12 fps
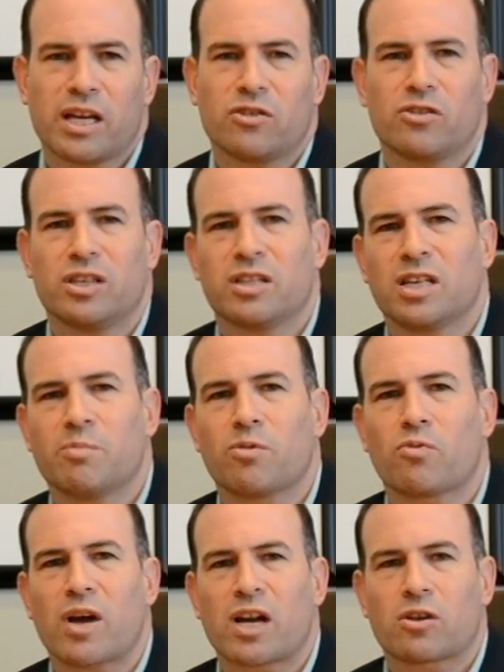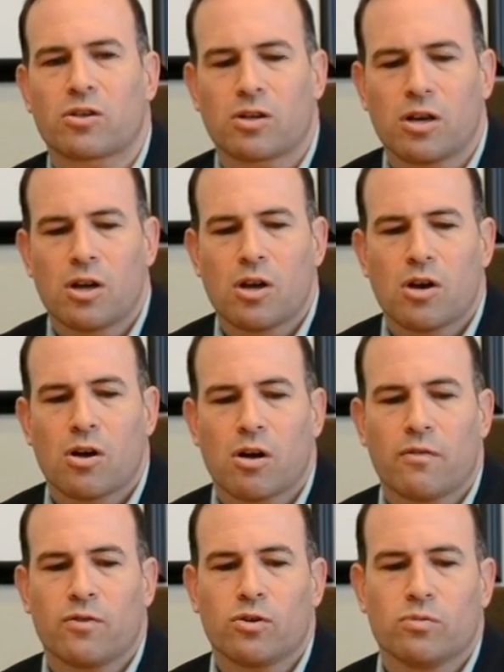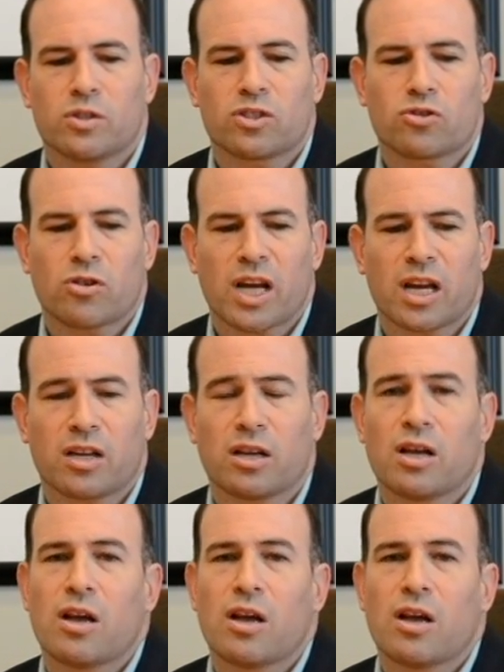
and you need to keep a record of who was trained.